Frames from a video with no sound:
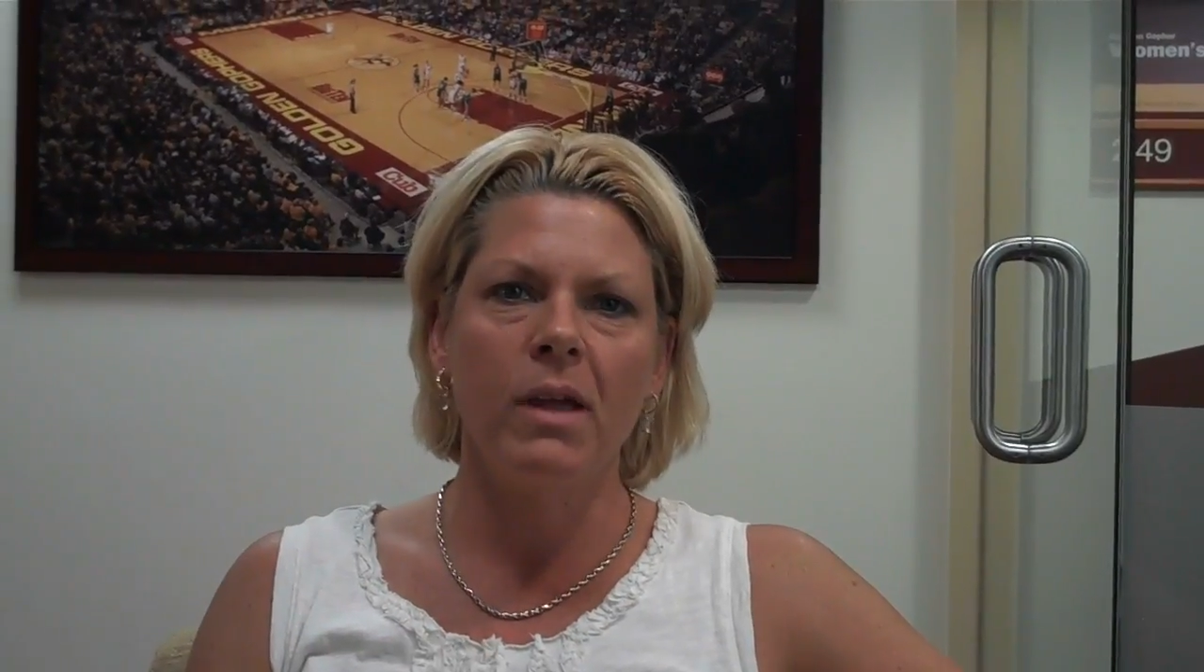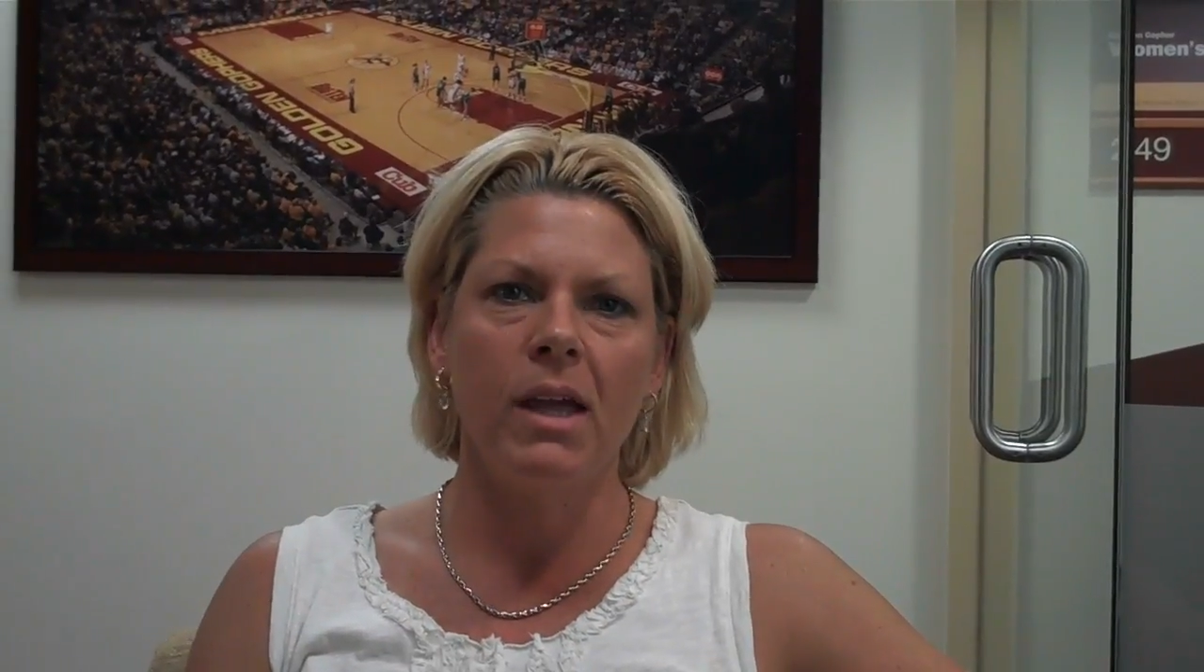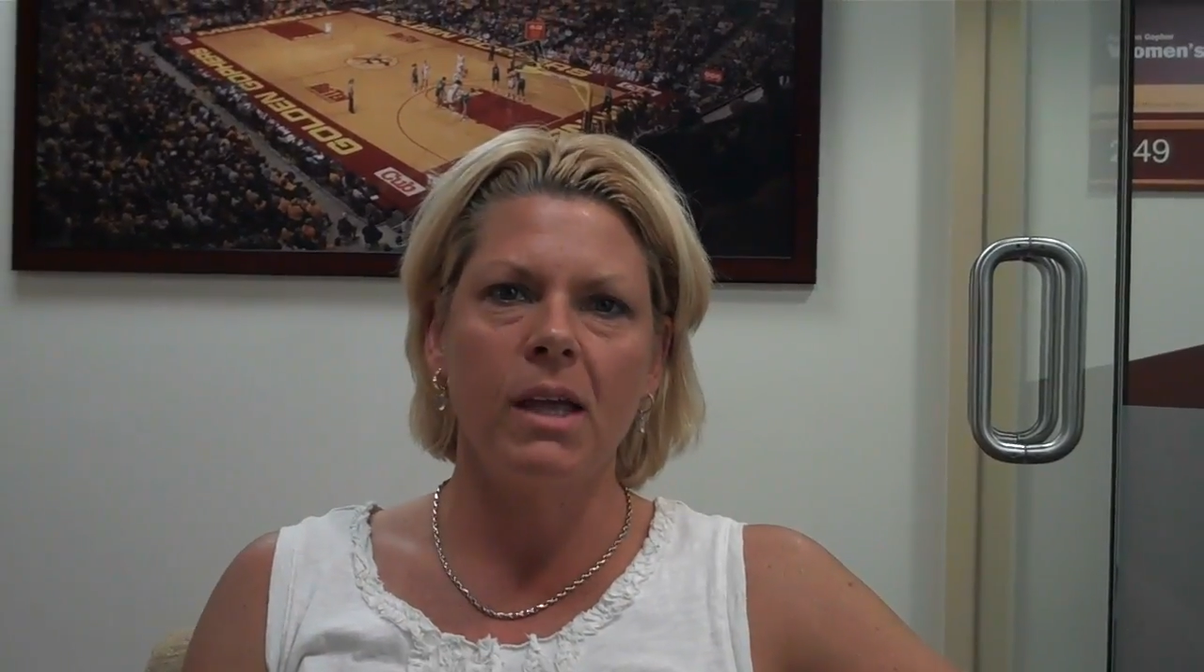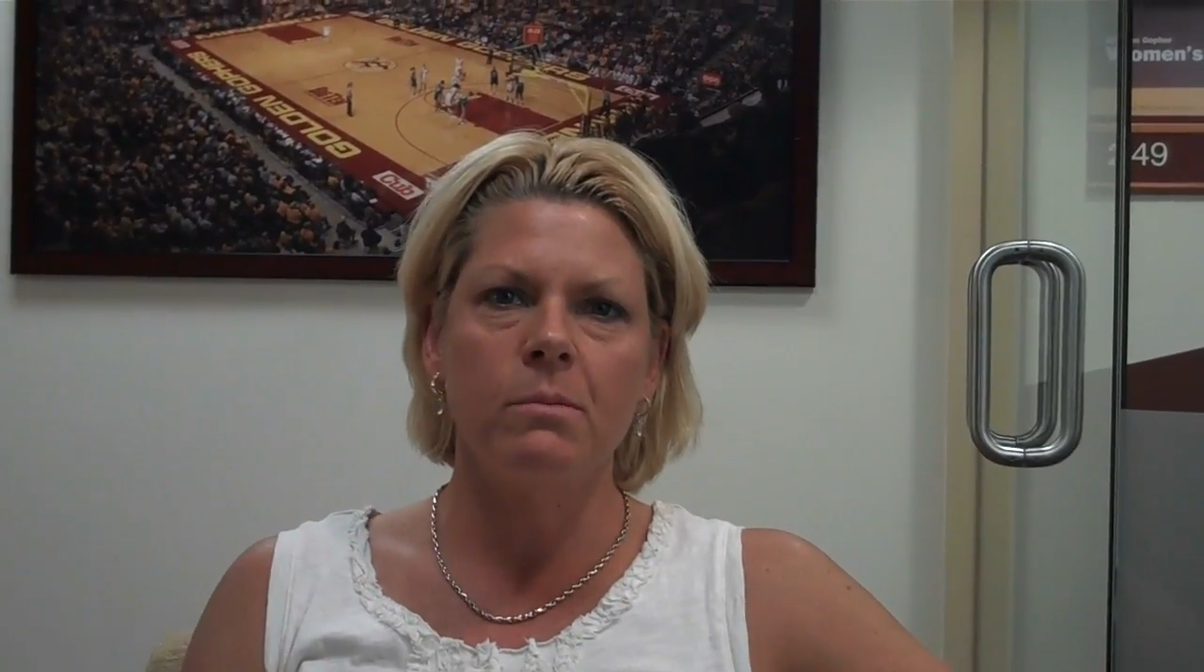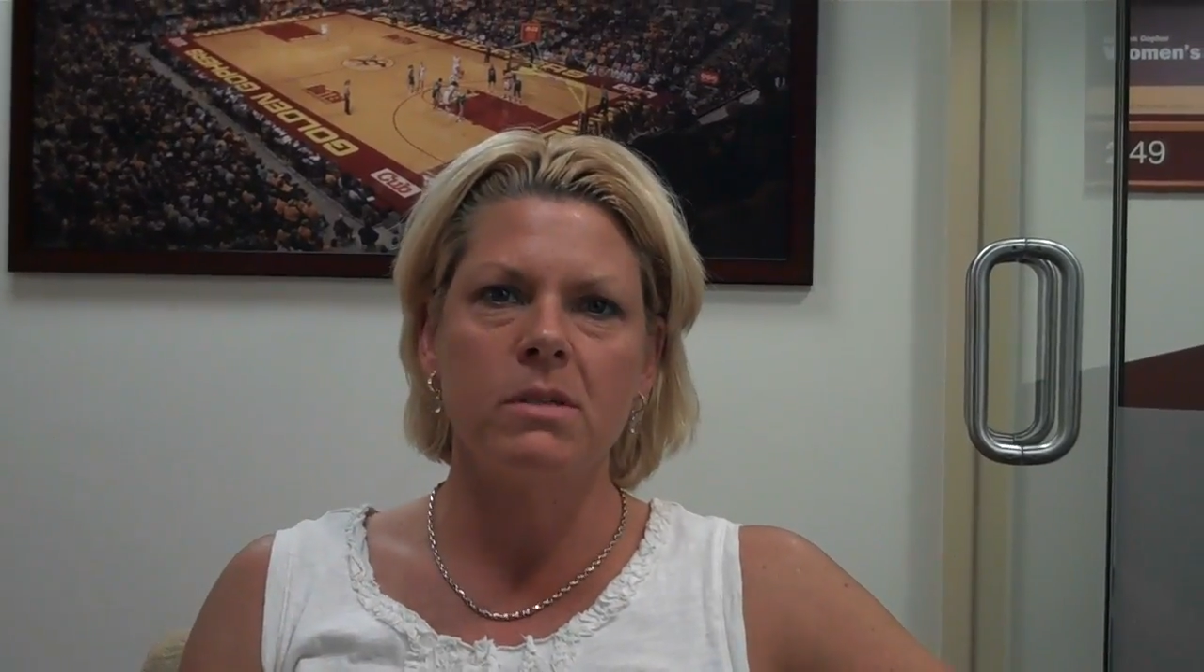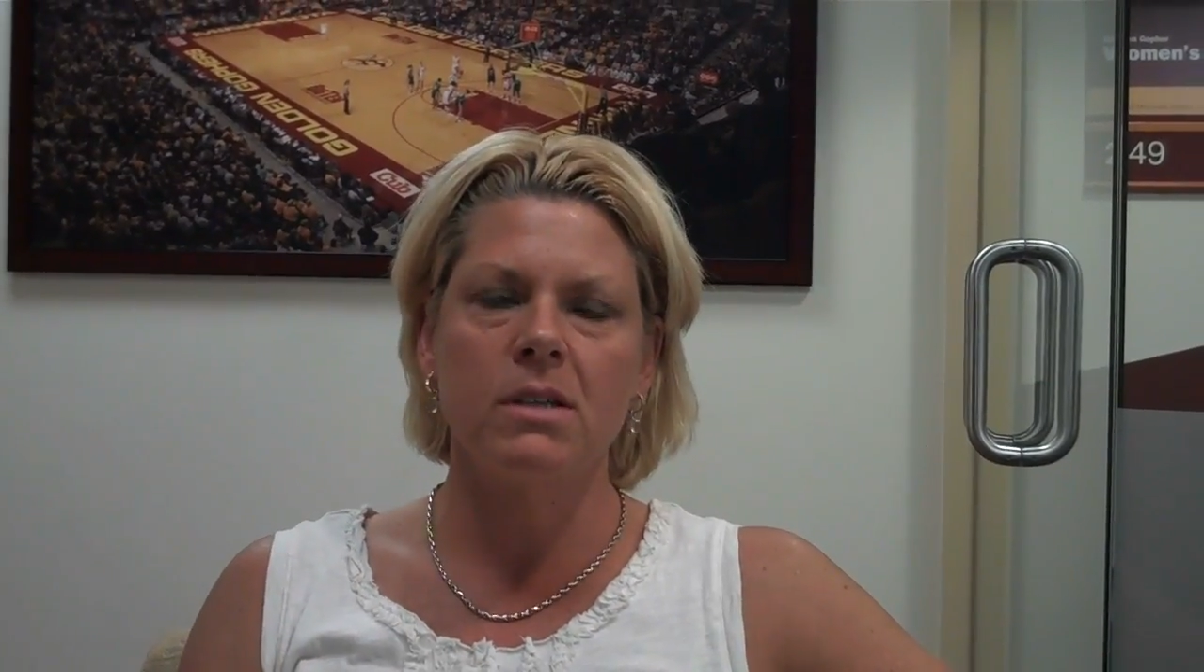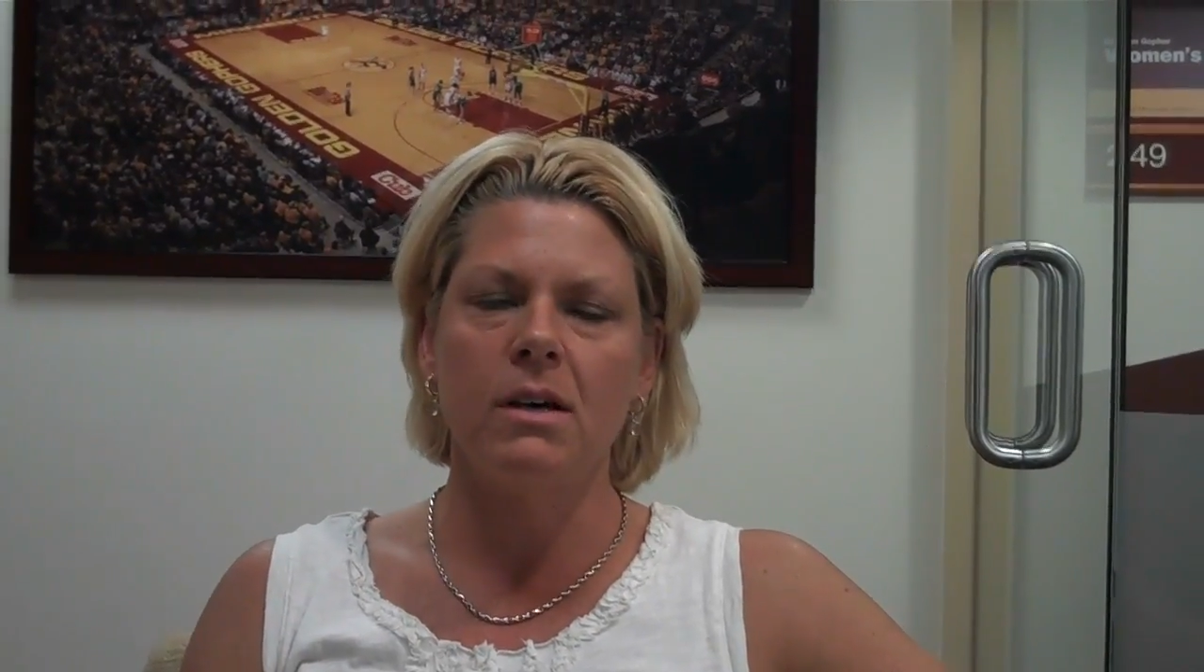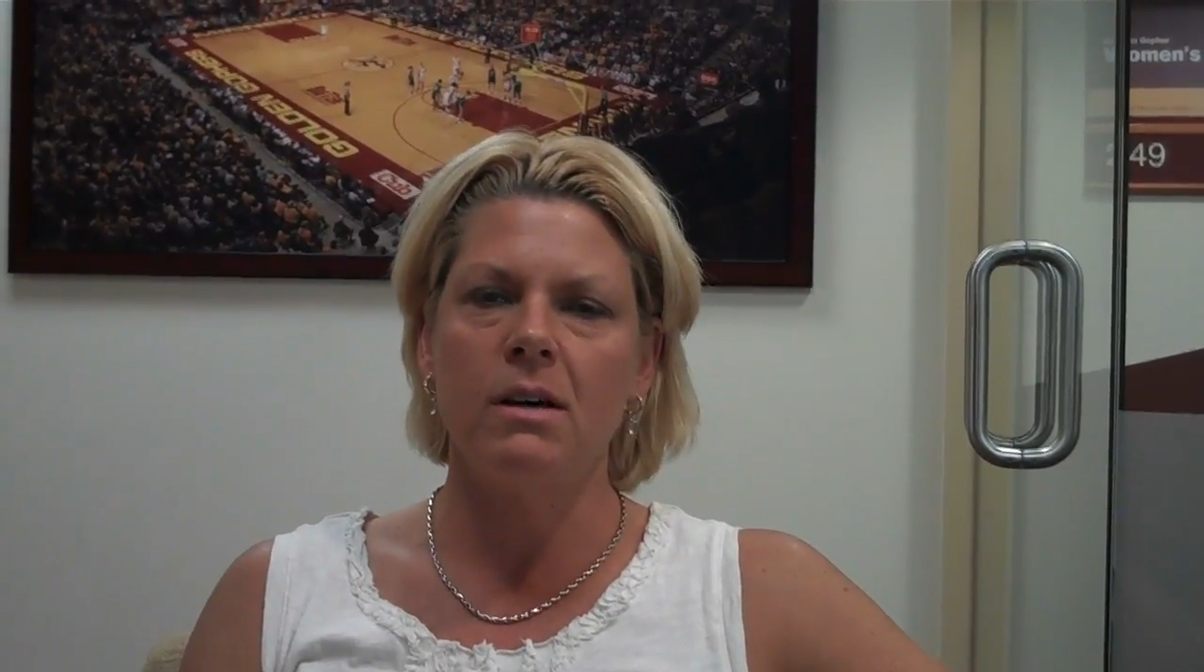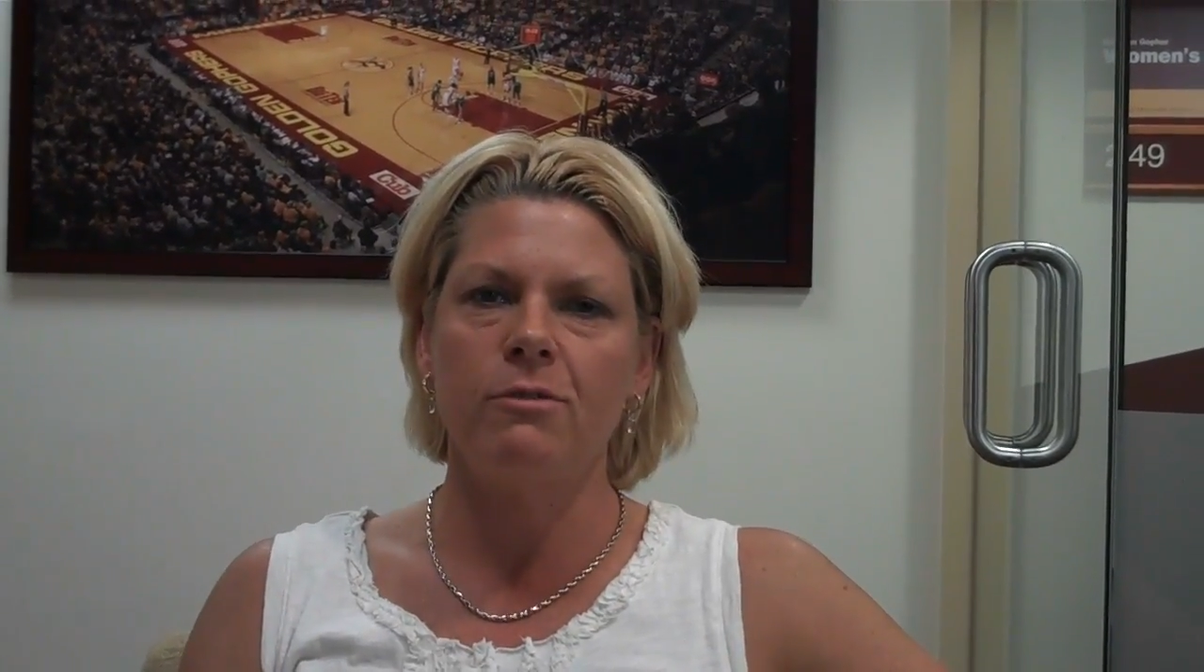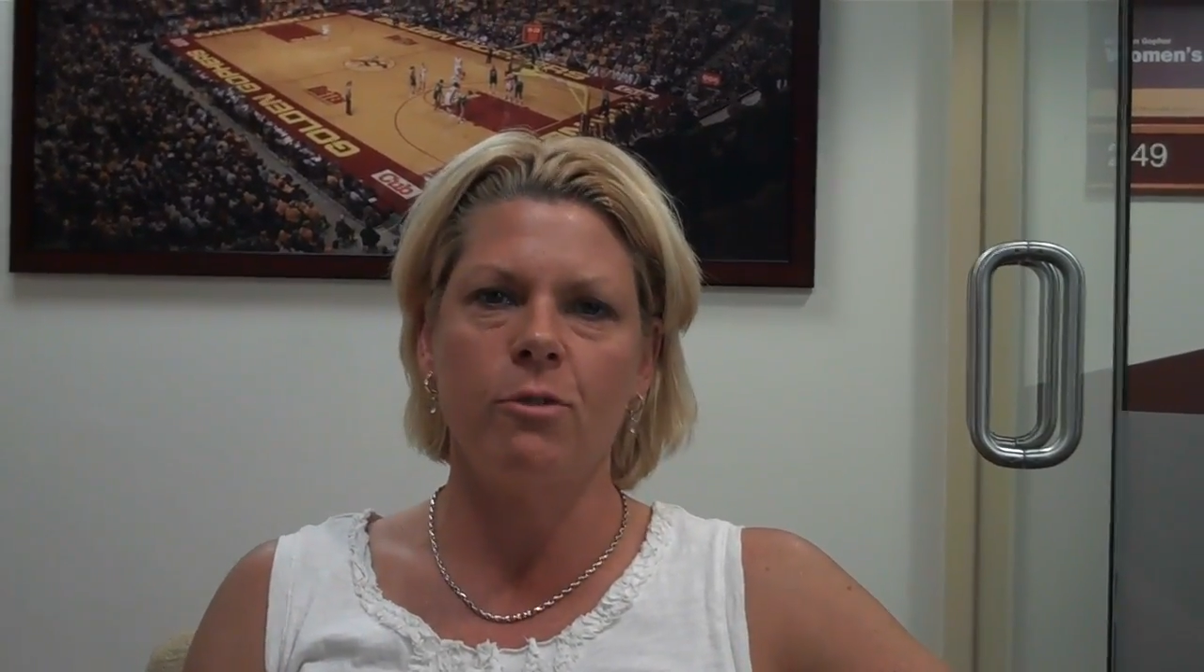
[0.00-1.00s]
games uh,